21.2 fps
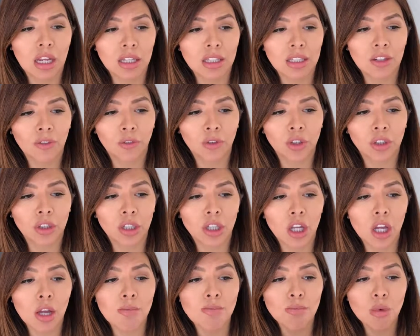different
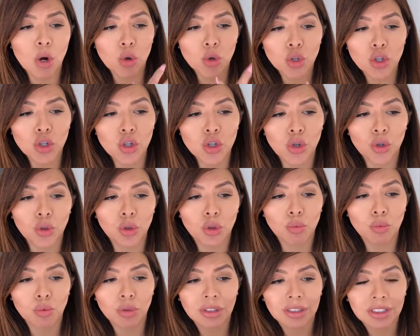emotional or
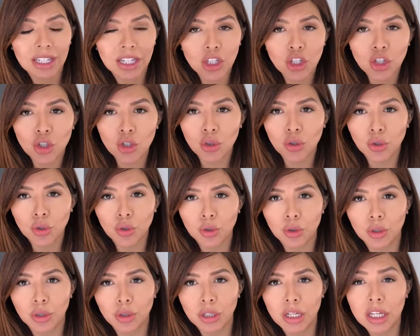relational
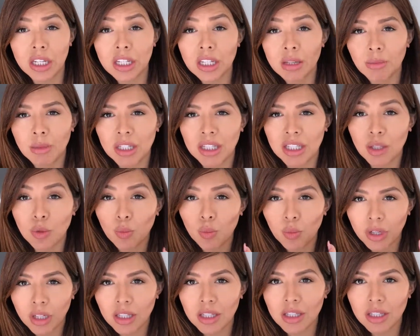or intimacy
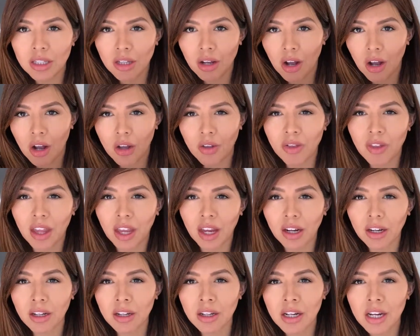wins on
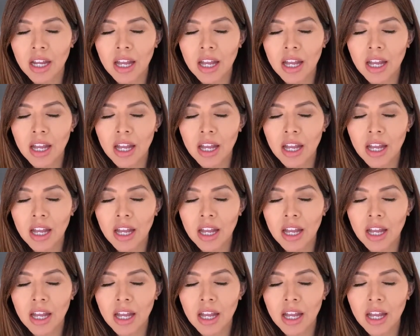there